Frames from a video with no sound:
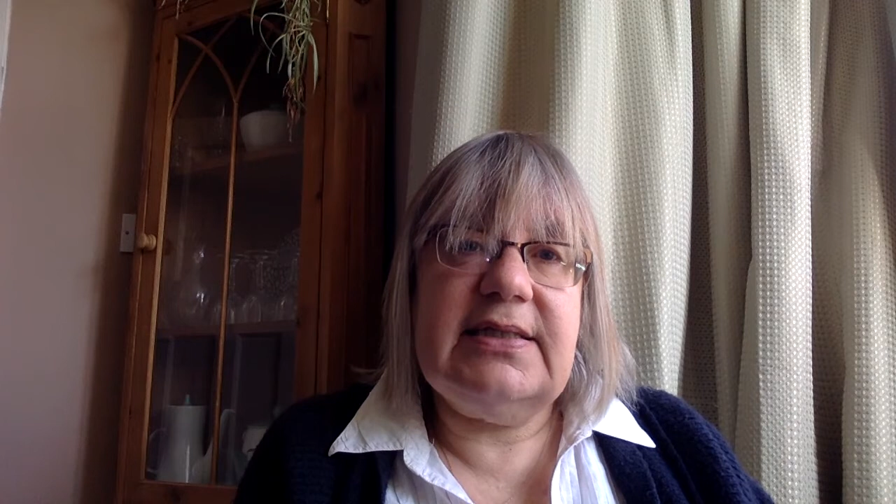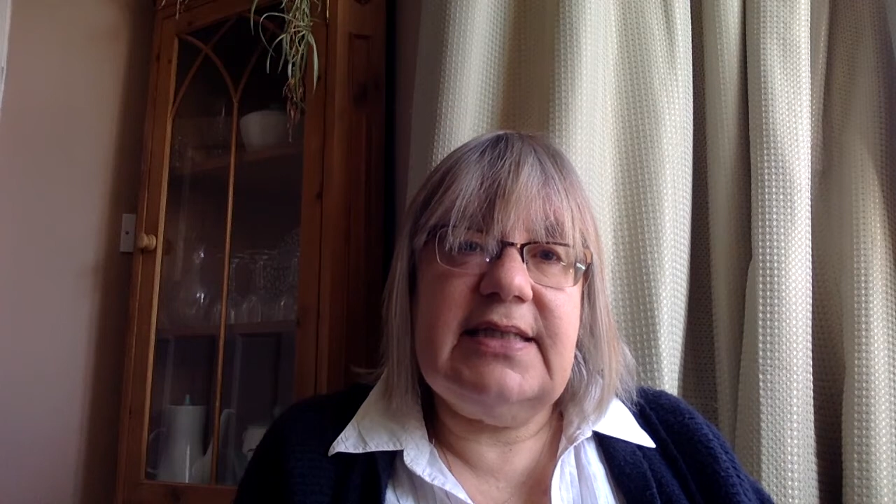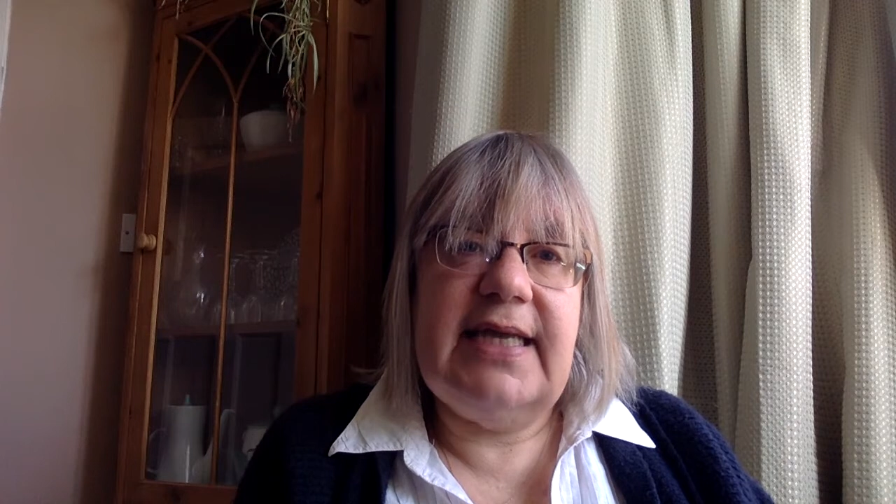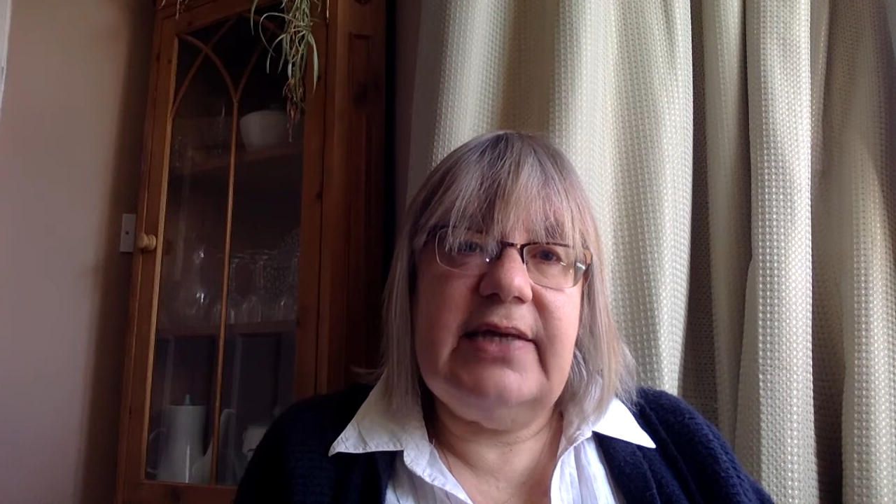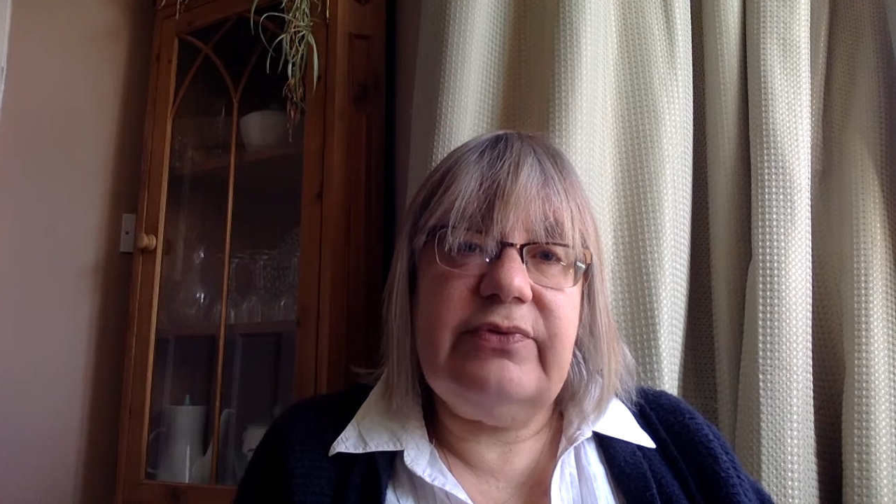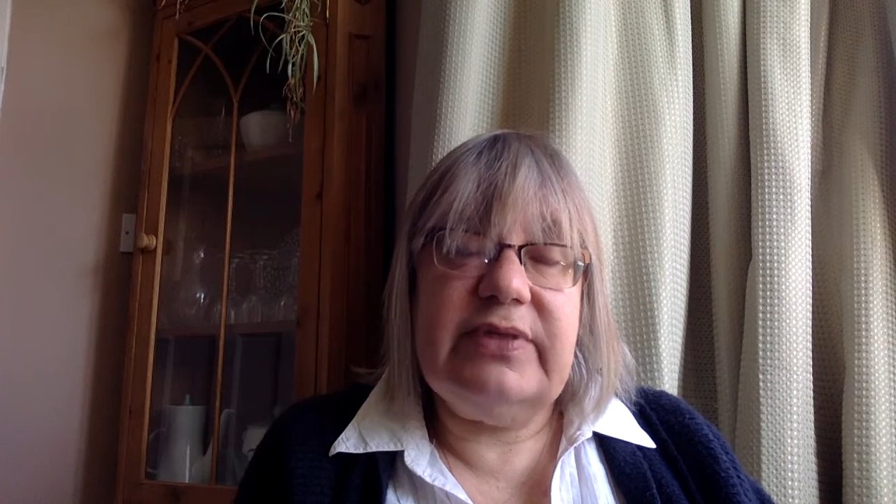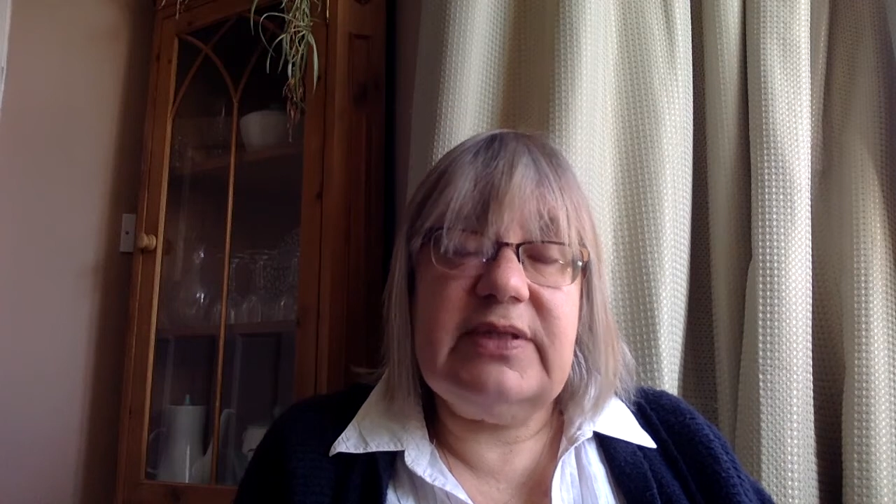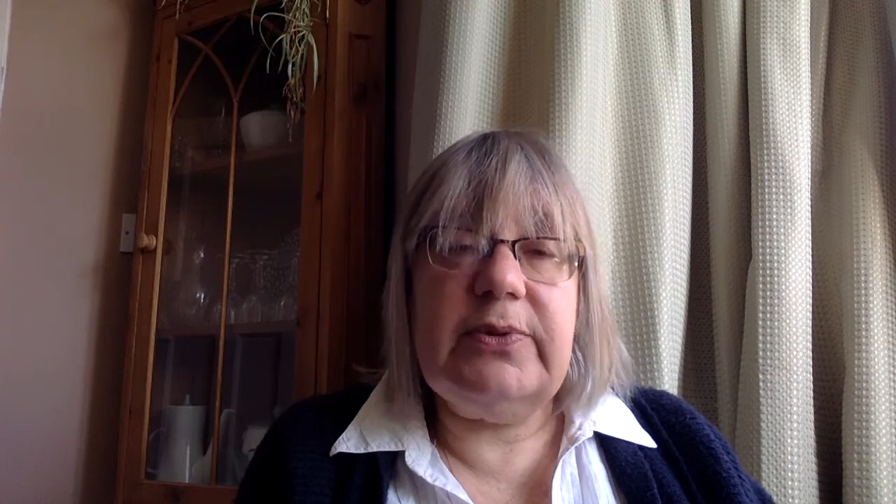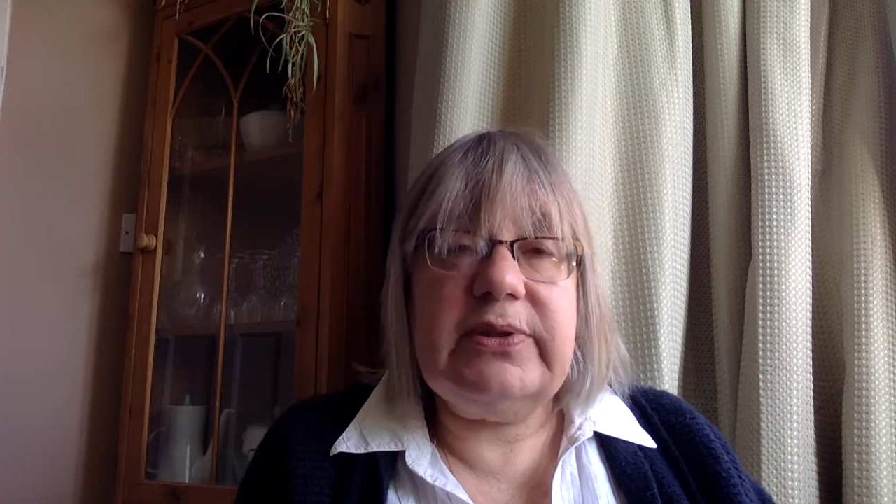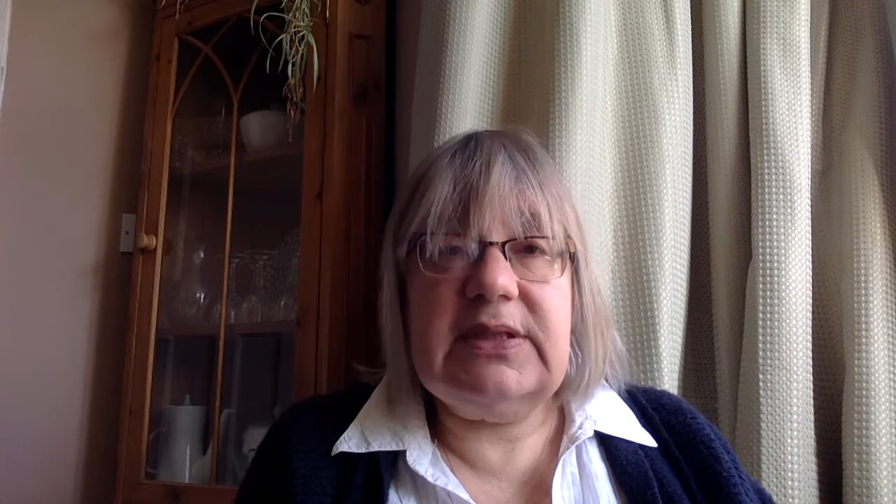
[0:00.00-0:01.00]
take
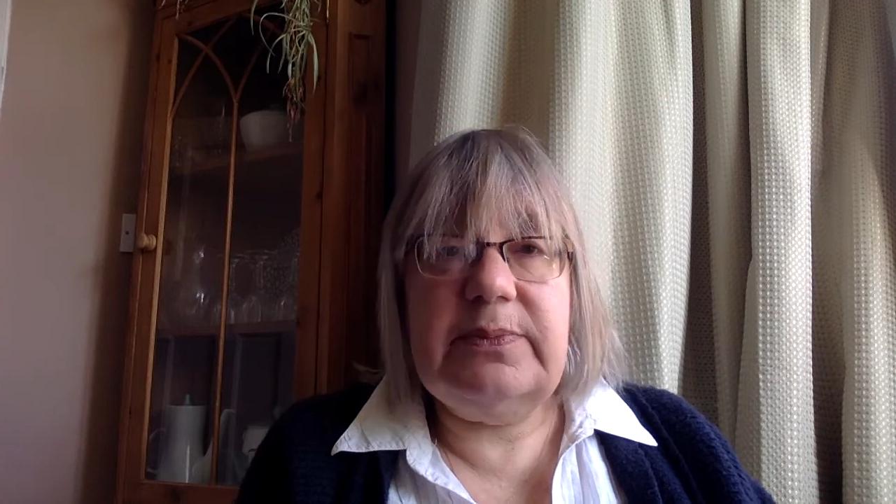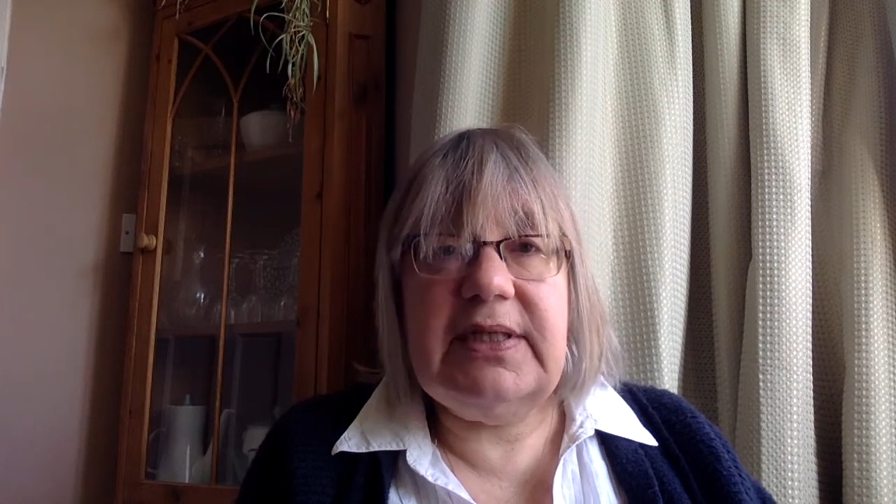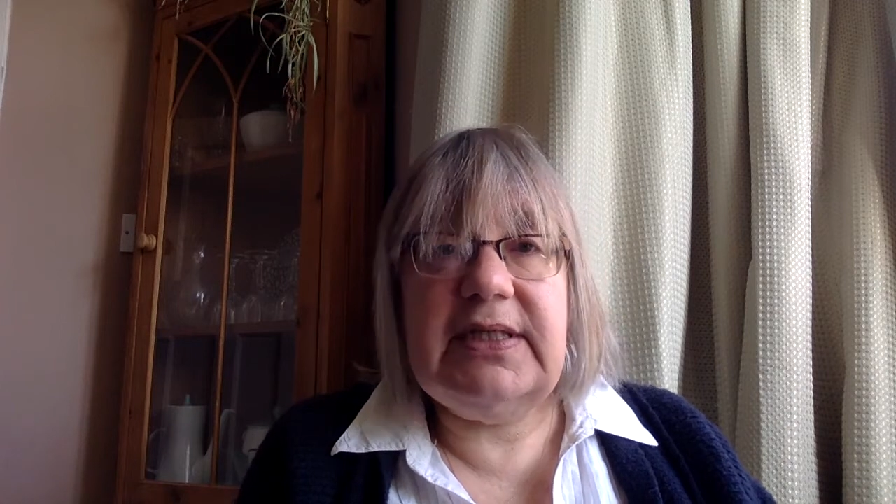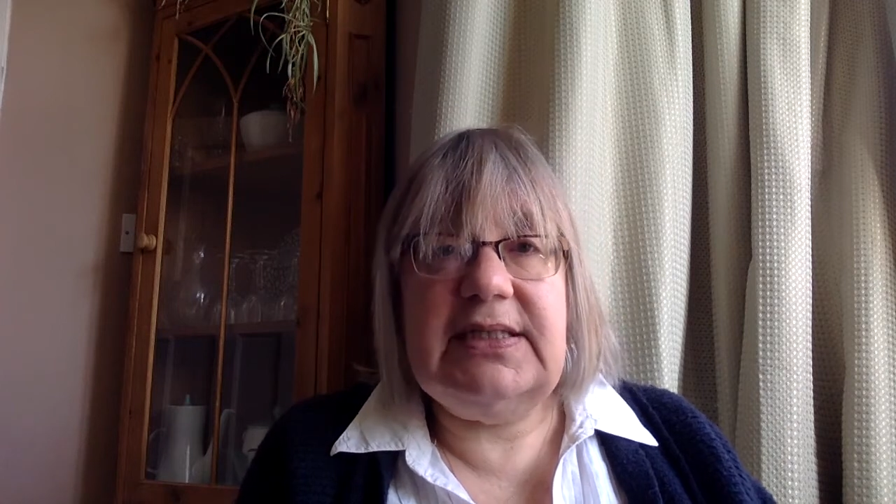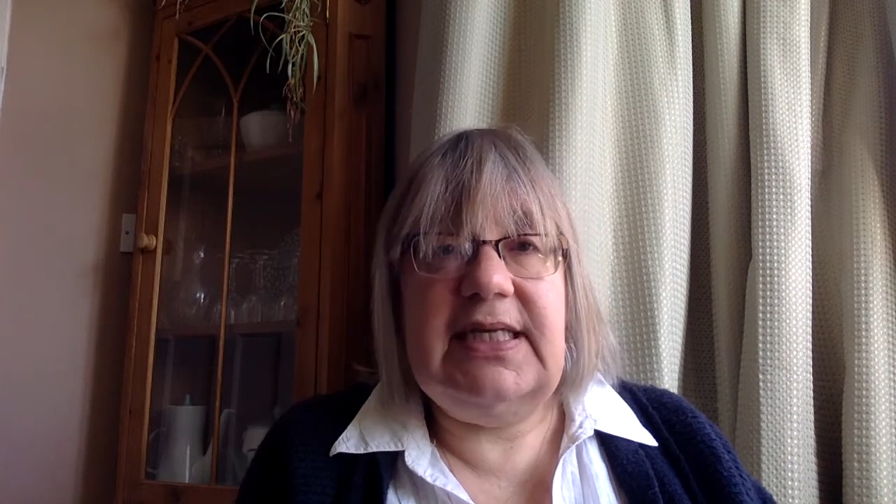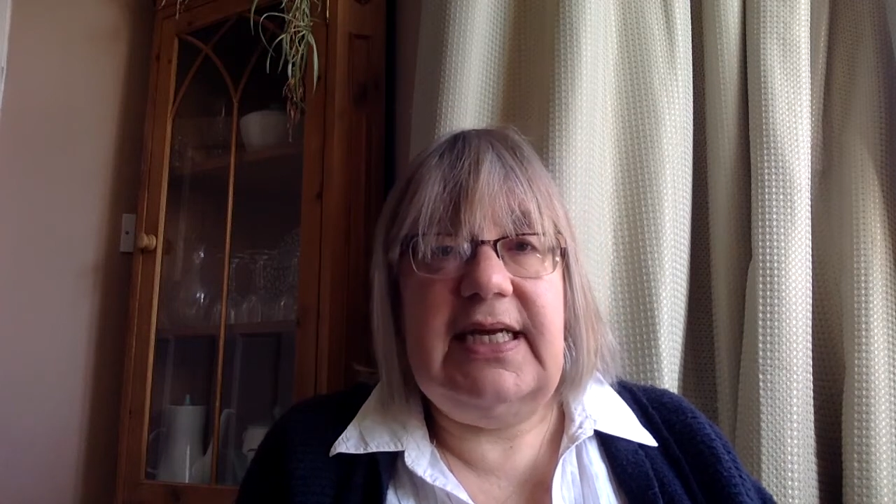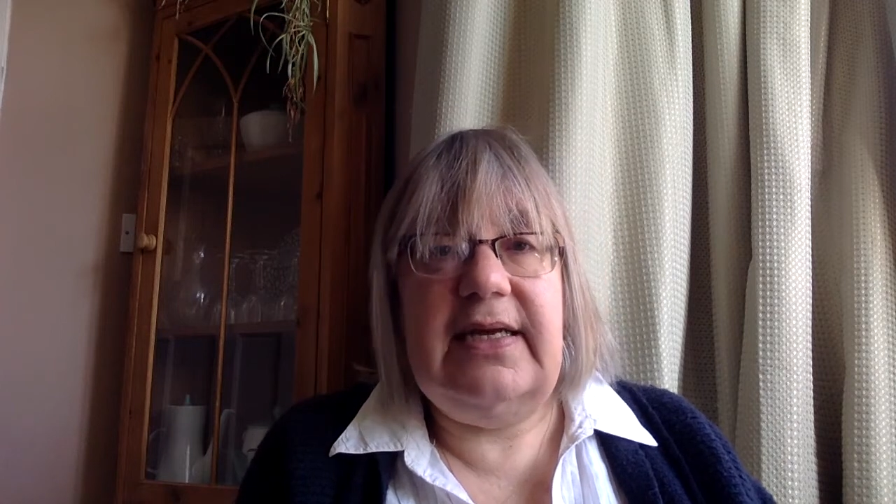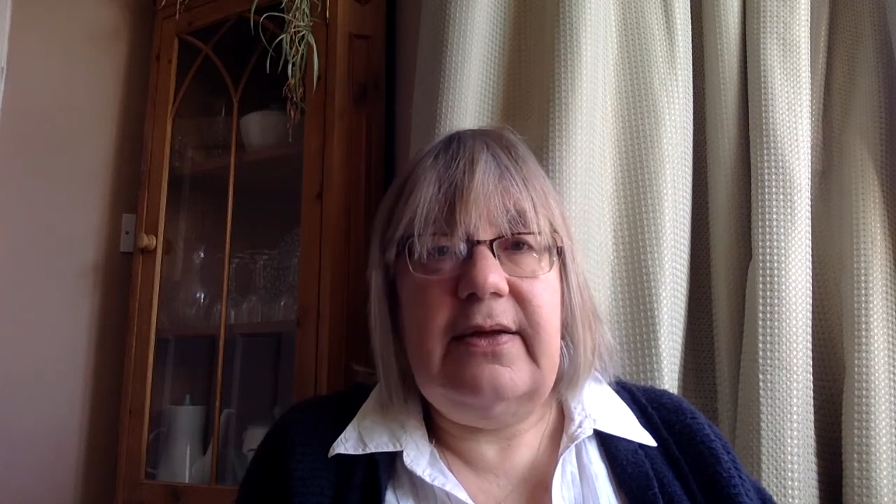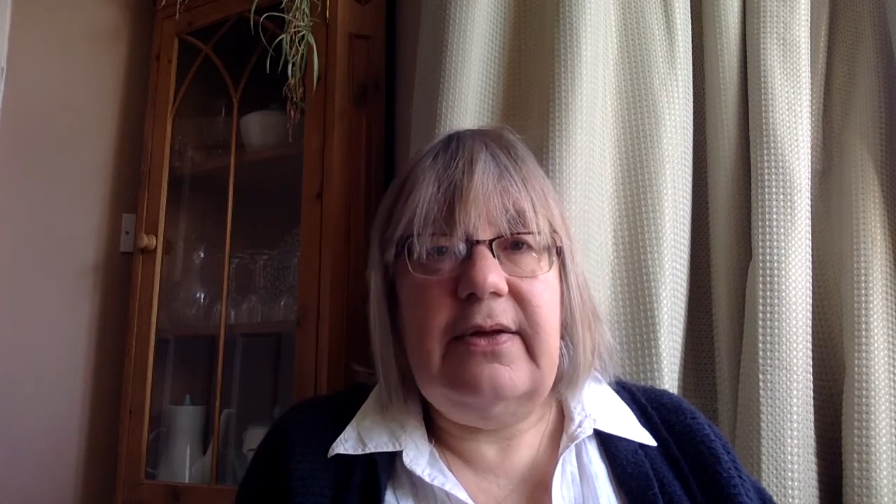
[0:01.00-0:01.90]
responsibility